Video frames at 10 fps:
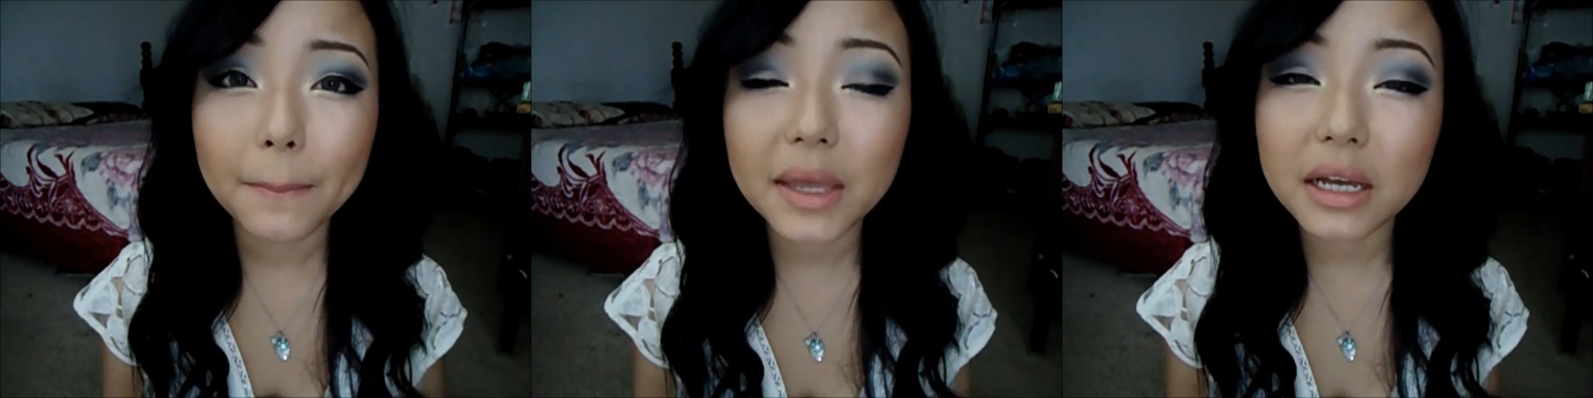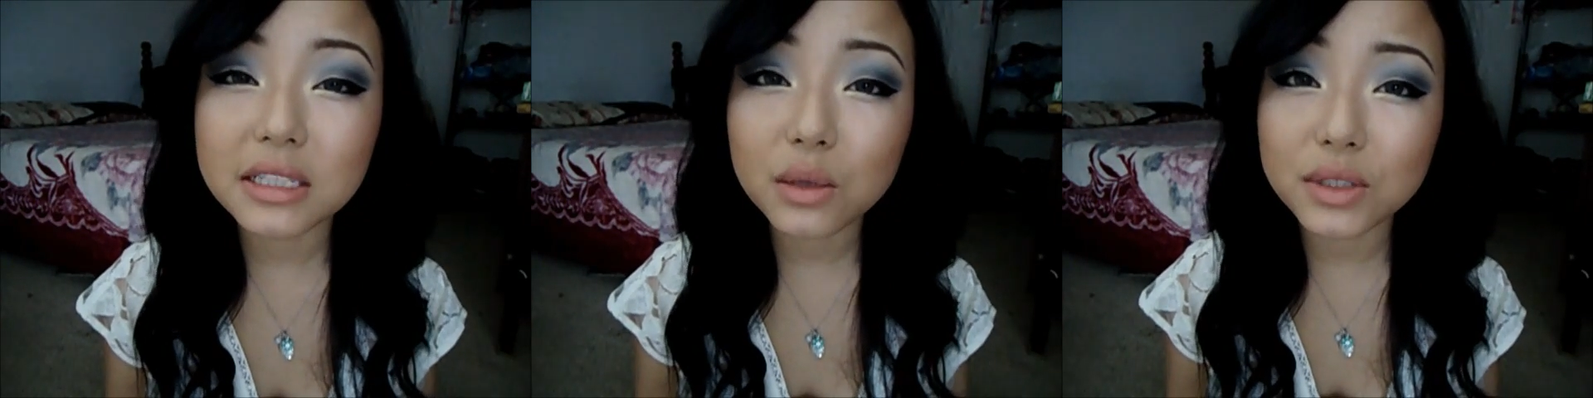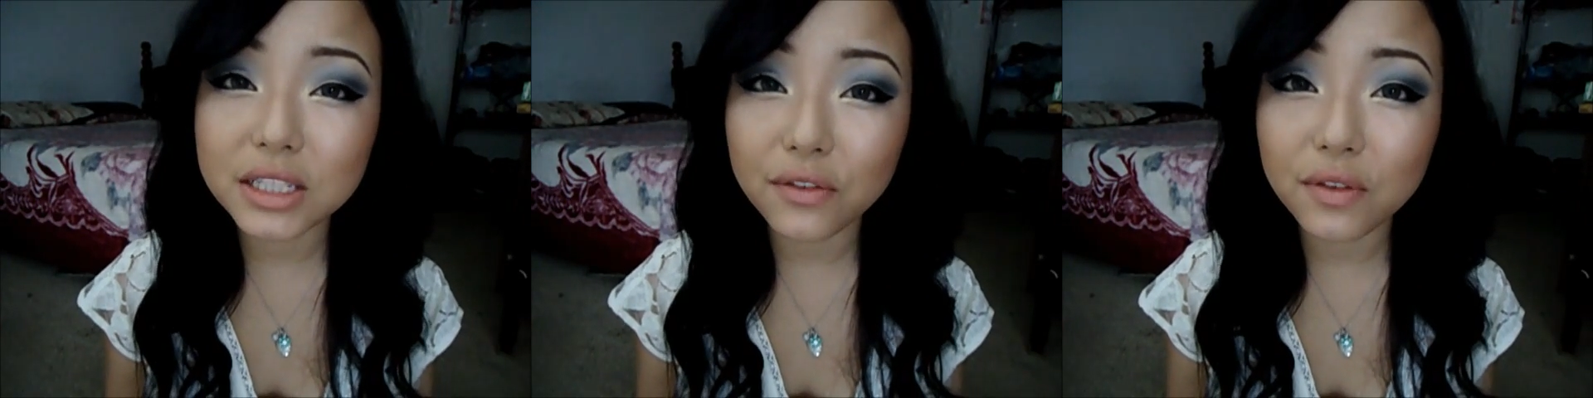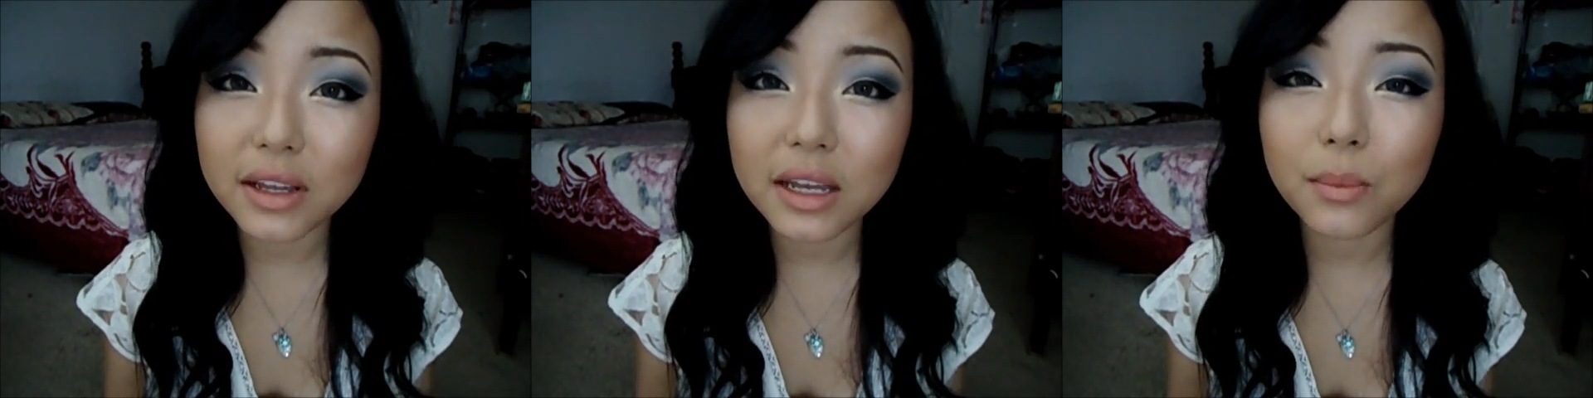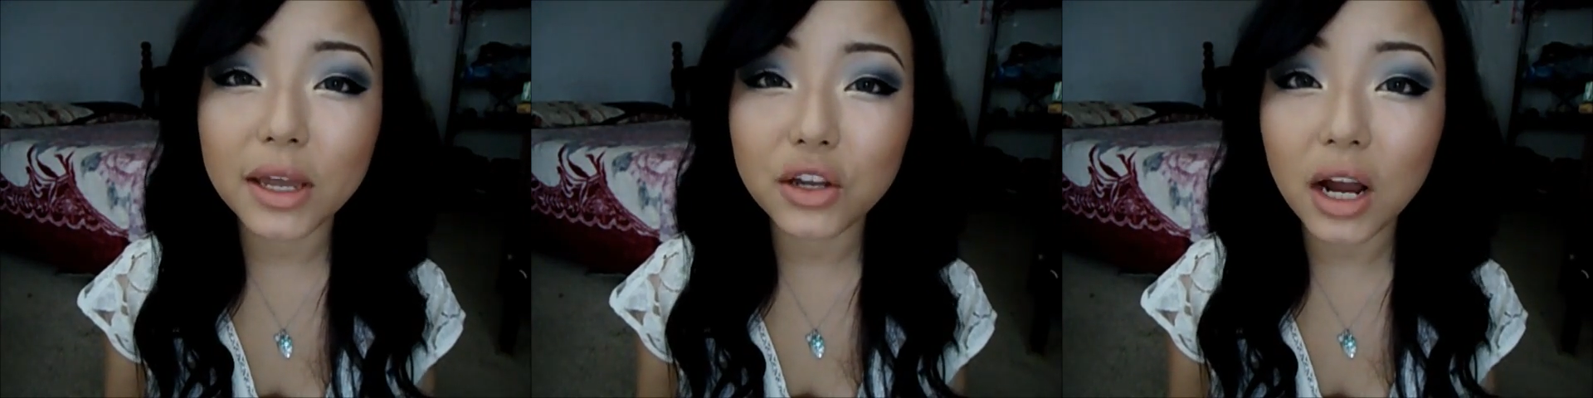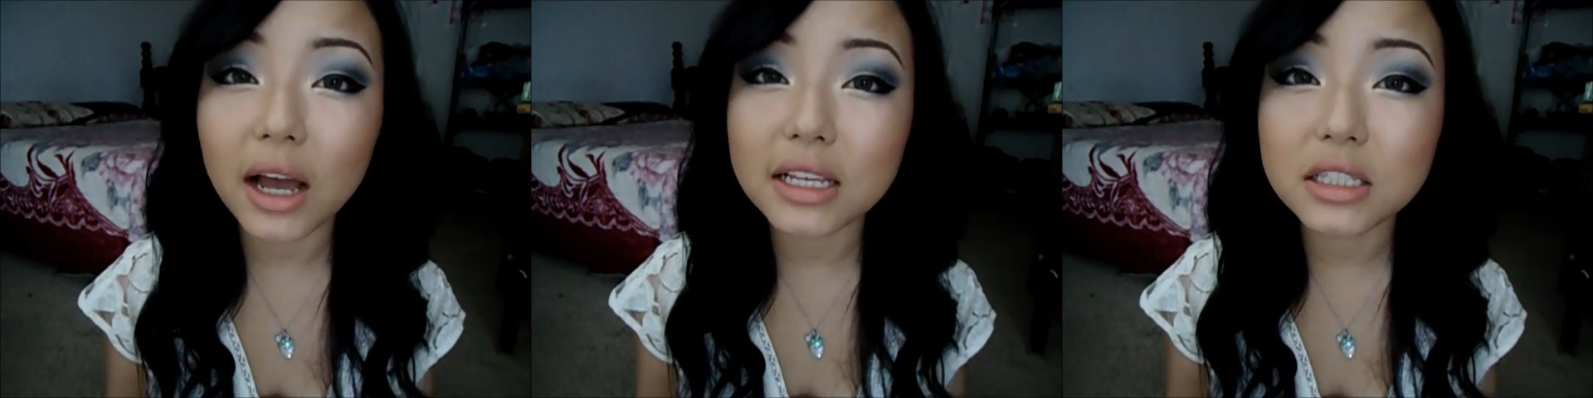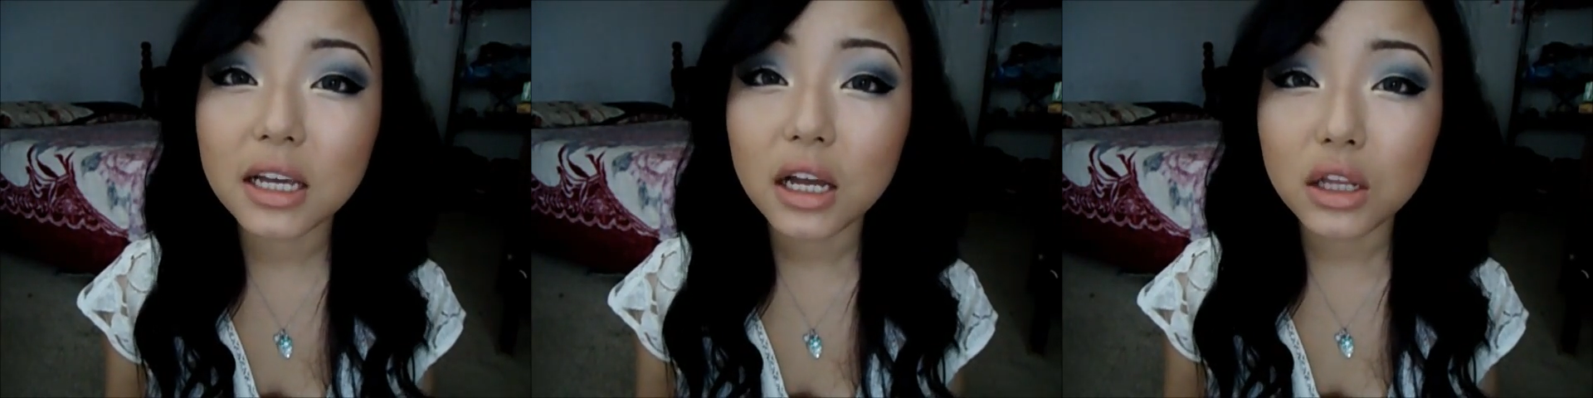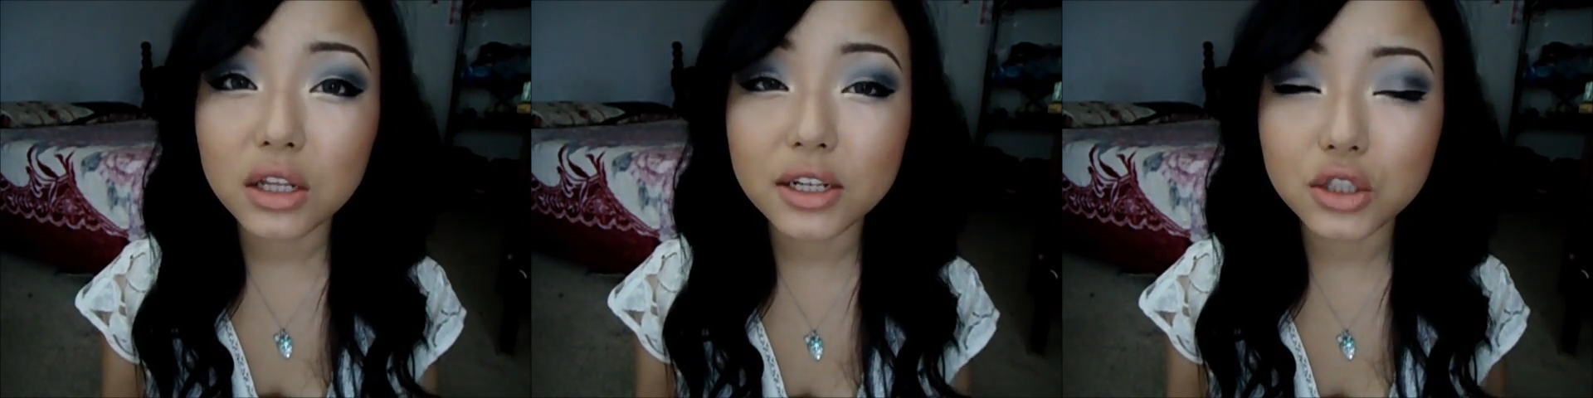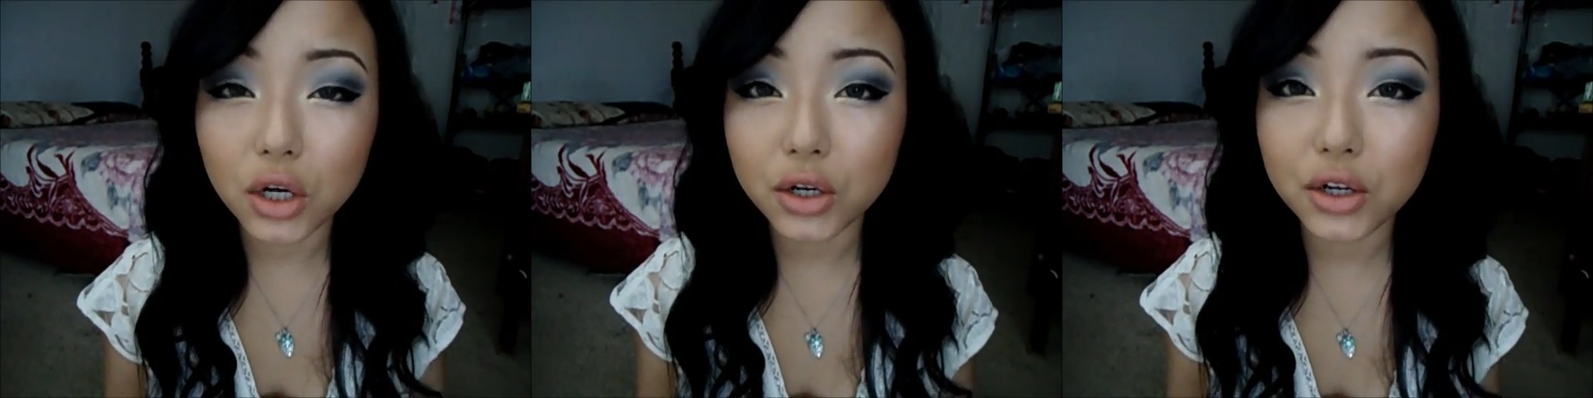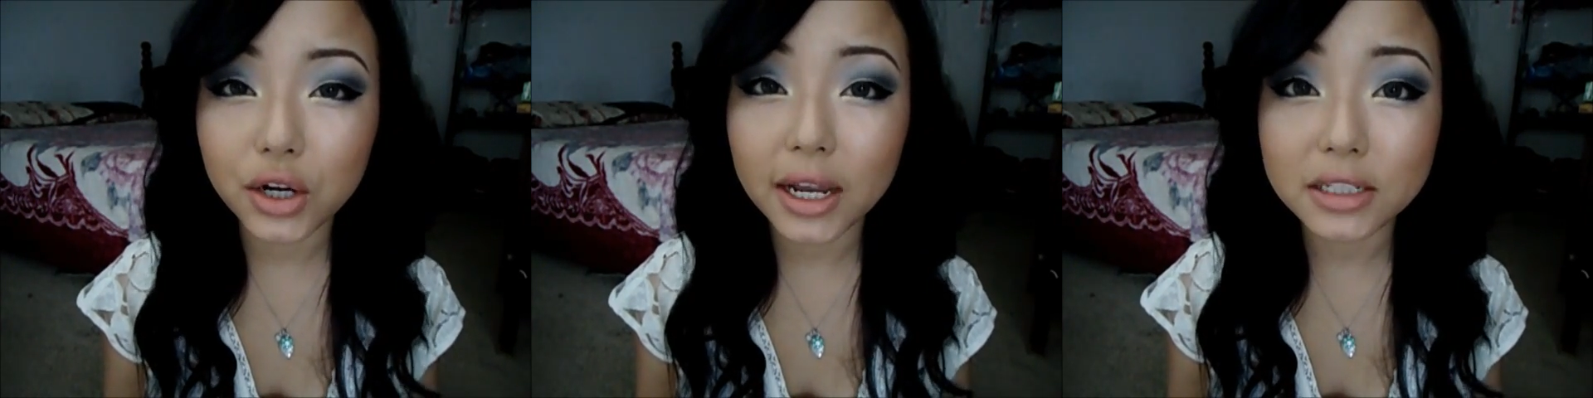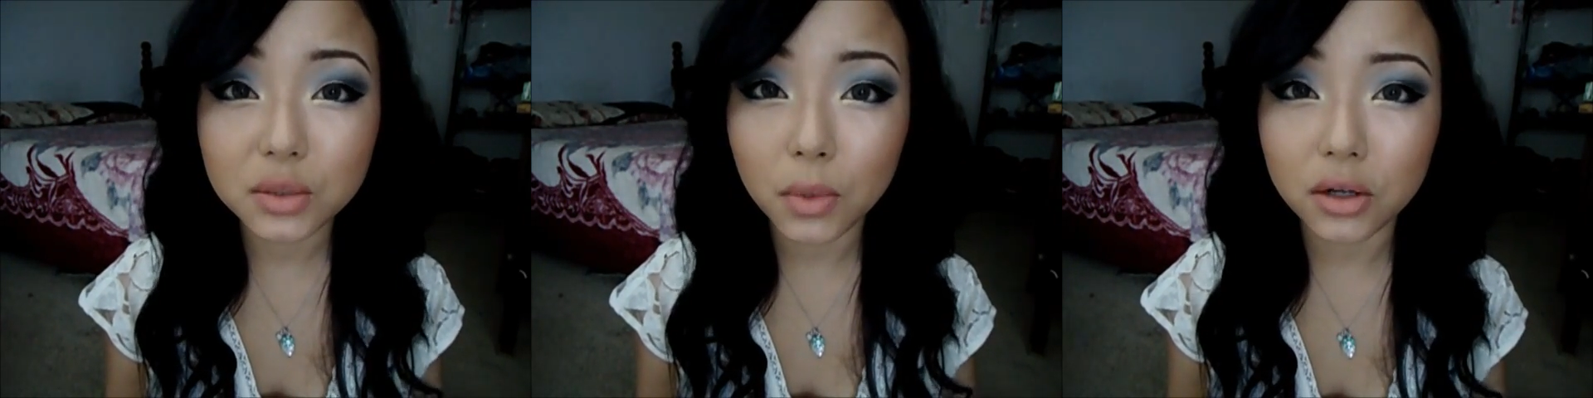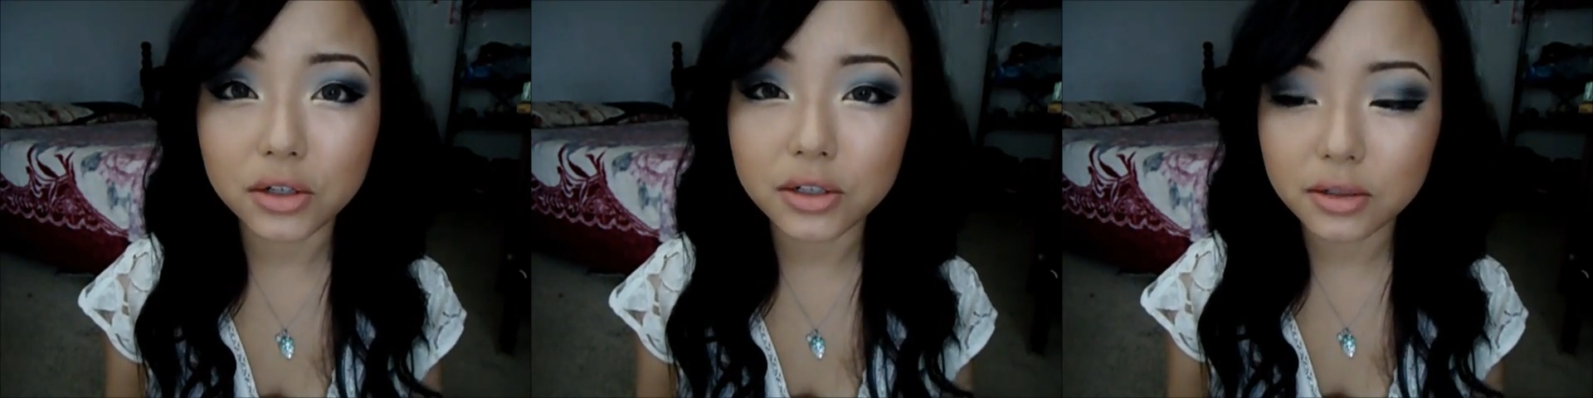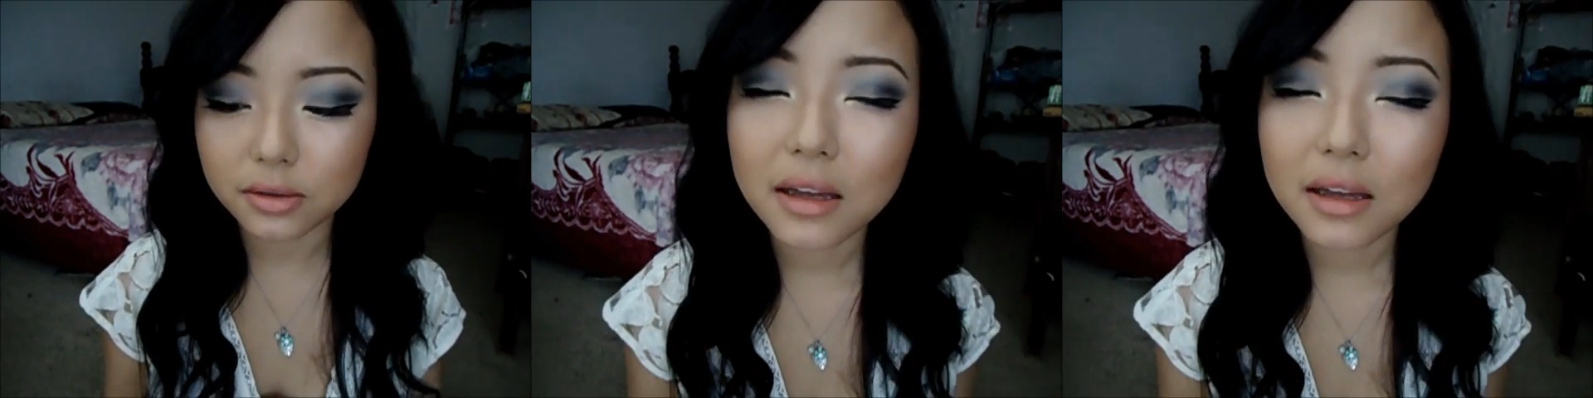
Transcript: because it would definitely make your eyes look darker and smaller.